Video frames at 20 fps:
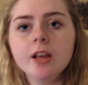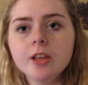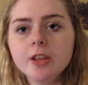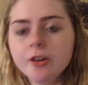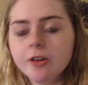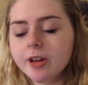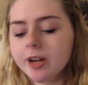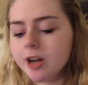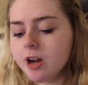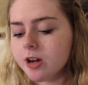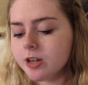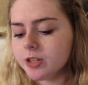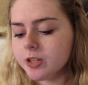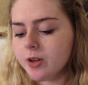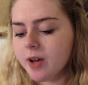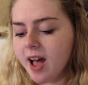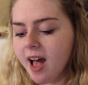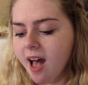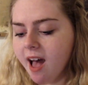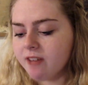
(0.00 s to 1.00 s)
You can
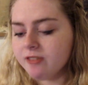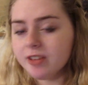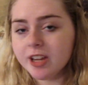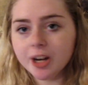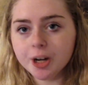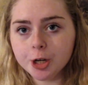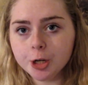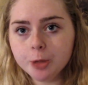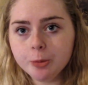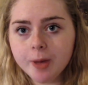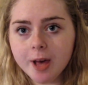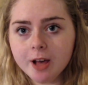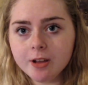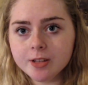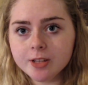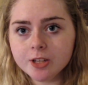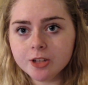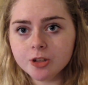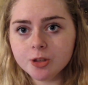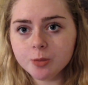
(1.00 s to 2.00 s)
also have irritable bowel
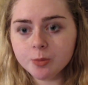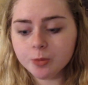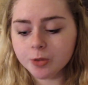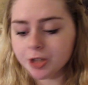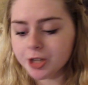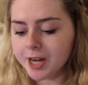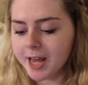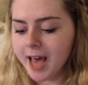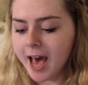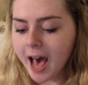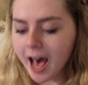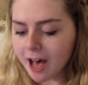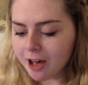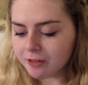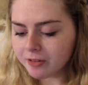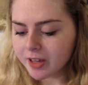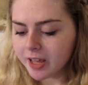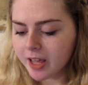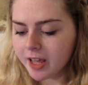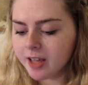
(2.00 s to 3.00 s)
syndrome, which I
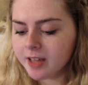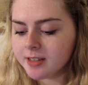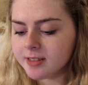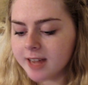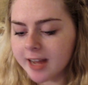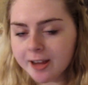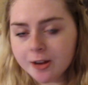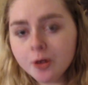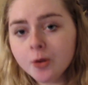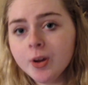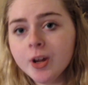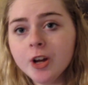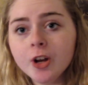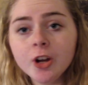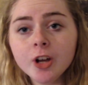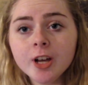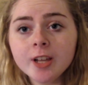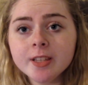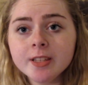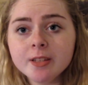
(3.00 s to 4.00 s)
have, diarrhea
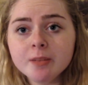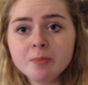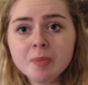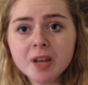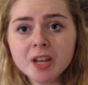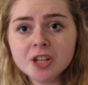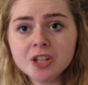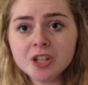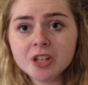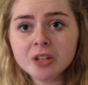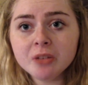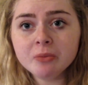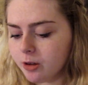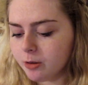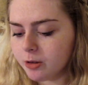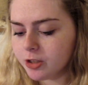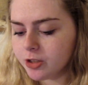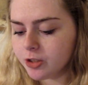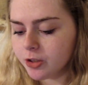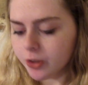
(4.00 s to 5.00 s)
or constipation,
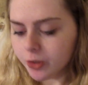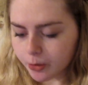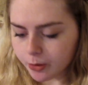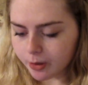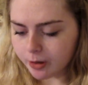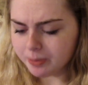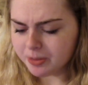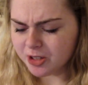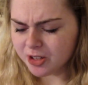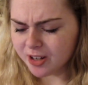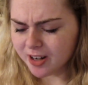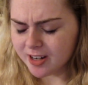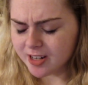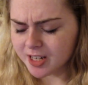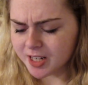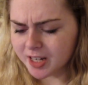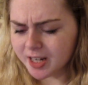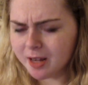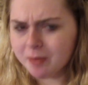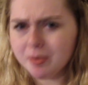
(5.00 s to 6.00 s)
pseudo
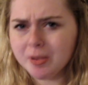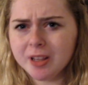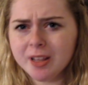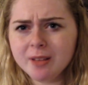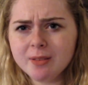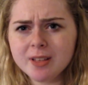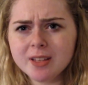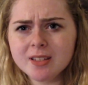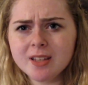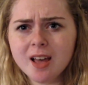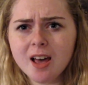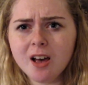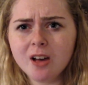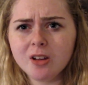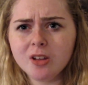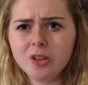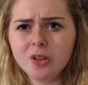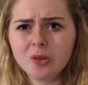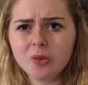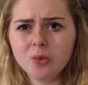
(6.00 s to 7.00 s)
obstruction, I believe that's how
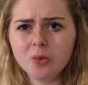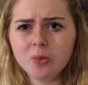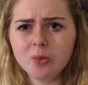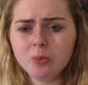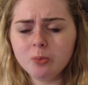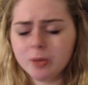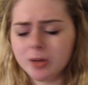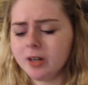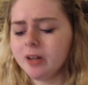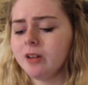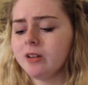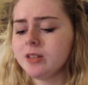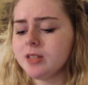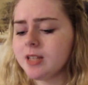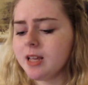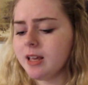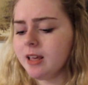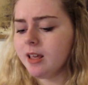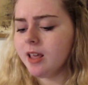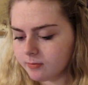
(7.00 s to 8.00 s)
you
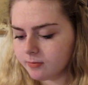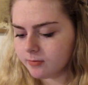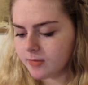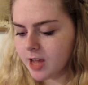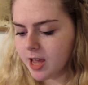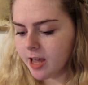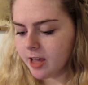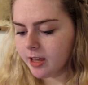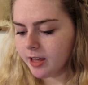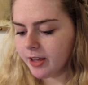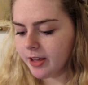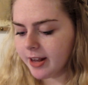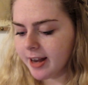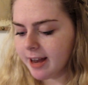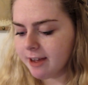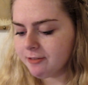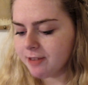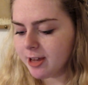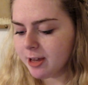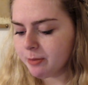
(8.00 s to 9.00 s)
pronounce it, you can
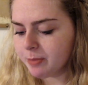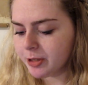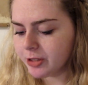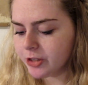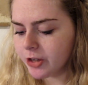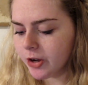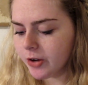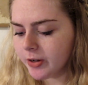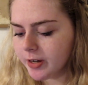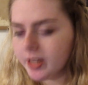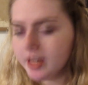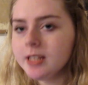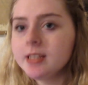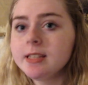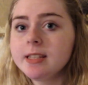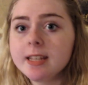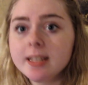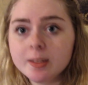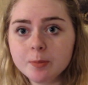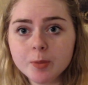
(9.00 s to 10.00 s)
have hypotonia,
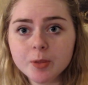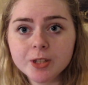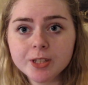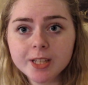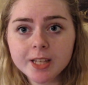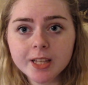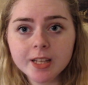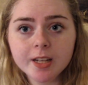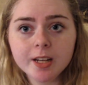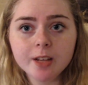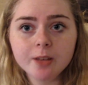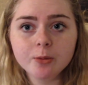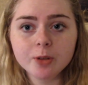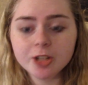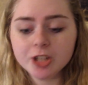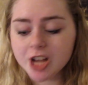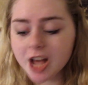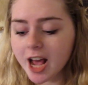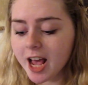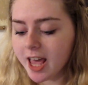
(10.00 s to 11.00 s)
dysmotility,
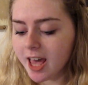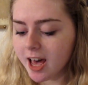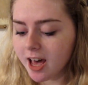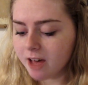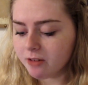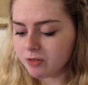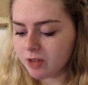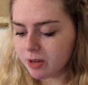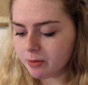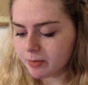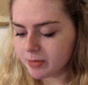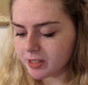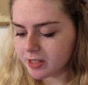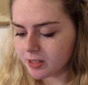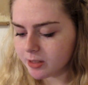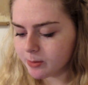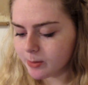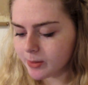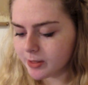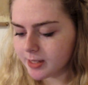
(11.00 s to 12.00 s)
which I have gut
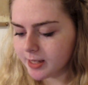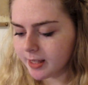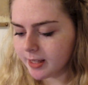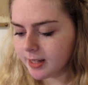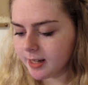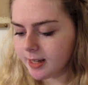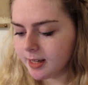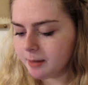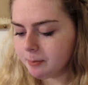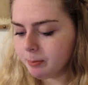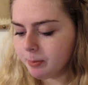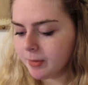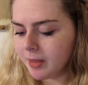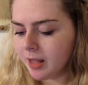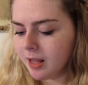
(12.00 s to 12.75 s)
dysmotility.